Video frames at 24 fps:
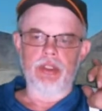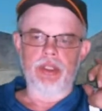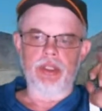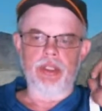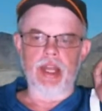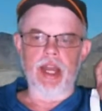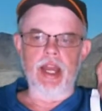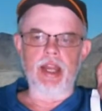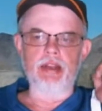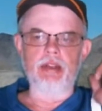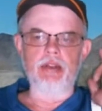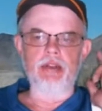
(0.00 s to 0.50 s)

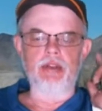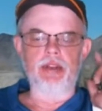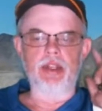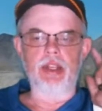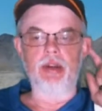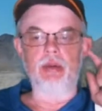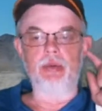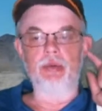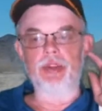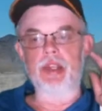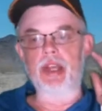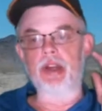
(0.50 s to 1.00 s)
The doctor
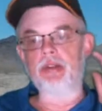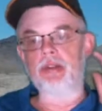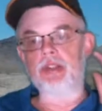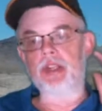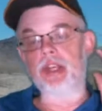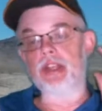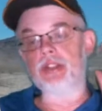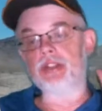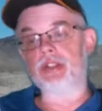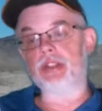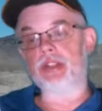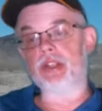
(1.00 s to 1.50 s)
there, without
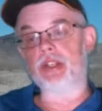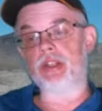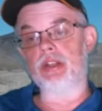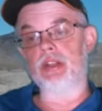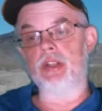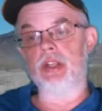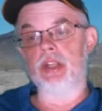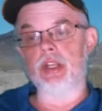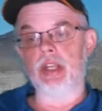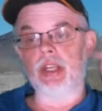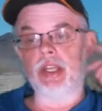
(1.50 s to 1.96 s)
testing it,